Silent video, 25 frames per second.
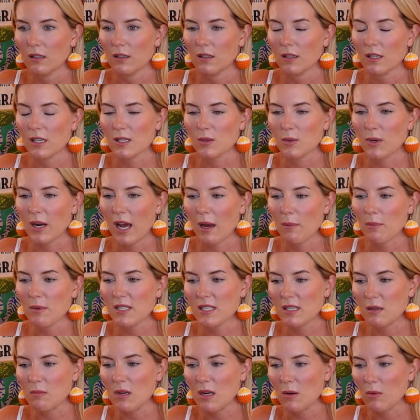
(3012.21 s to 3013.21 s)
Because what
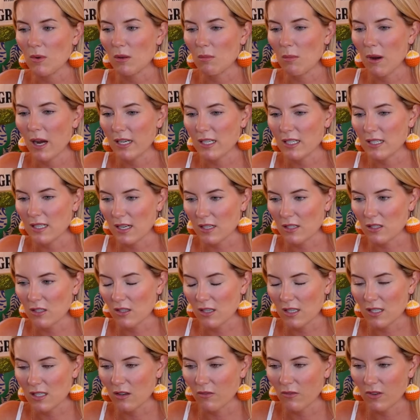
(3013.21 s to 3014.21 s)
happens to me with my detector
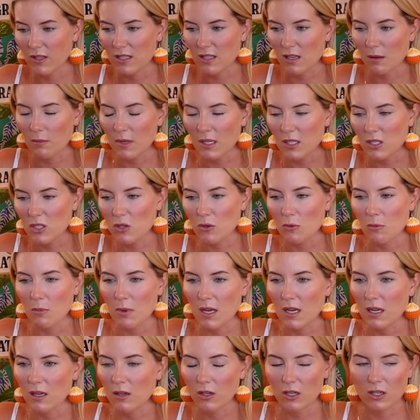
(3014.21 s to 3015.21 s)
is if it's something too
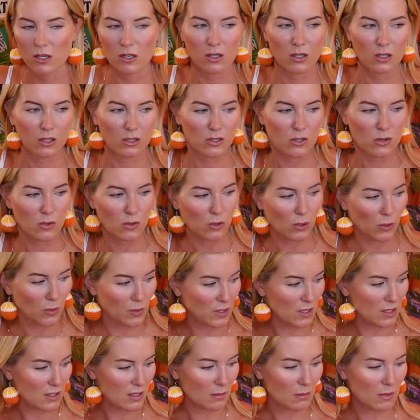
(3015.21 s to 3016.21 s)
big or you're too close
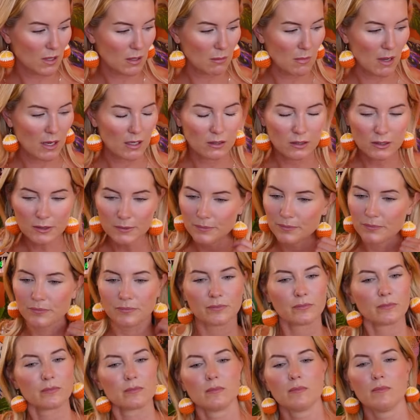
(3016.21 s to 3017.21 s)
to something metal,
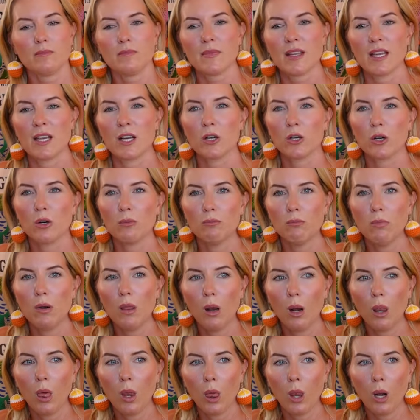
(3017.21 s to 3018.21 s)
it'll go,
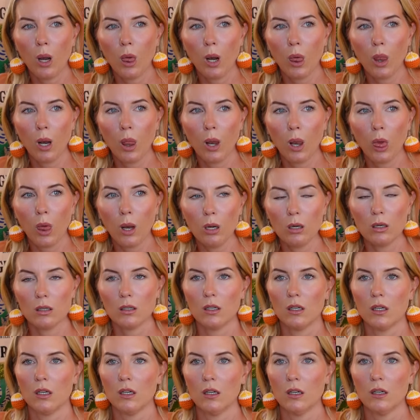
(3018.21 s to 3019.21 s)
and
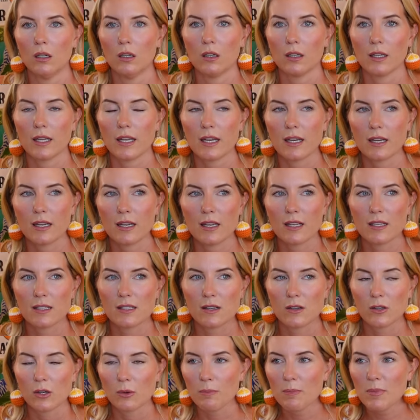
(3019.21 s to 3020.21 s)

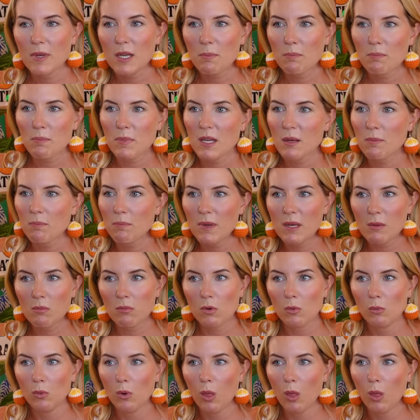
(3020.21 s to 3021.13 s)
it'll go beep, beep, beep,